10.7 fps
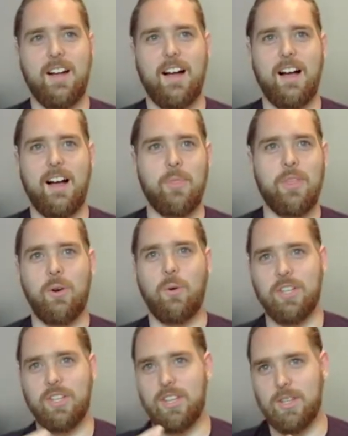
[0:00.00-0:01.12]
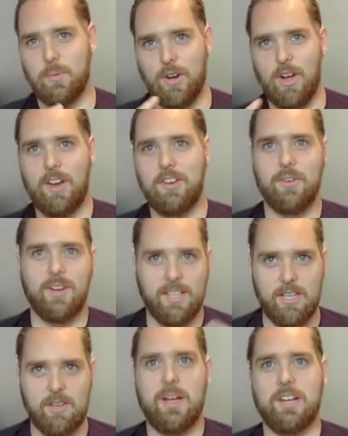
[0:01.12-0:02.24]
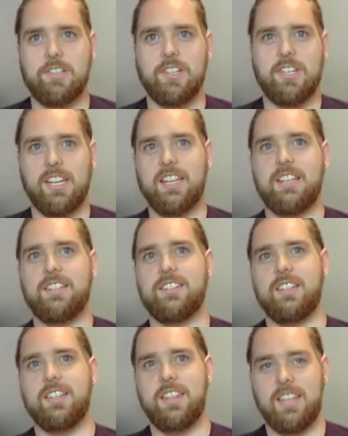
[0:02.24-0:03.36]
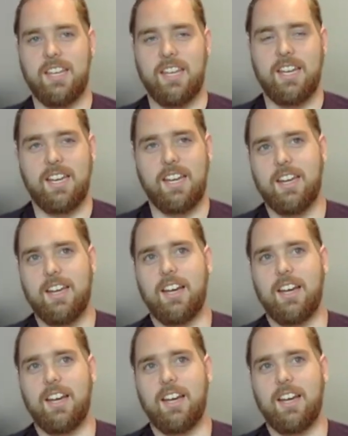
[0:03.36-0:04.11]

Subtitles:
The only thing that we're not doing that you mentioned is the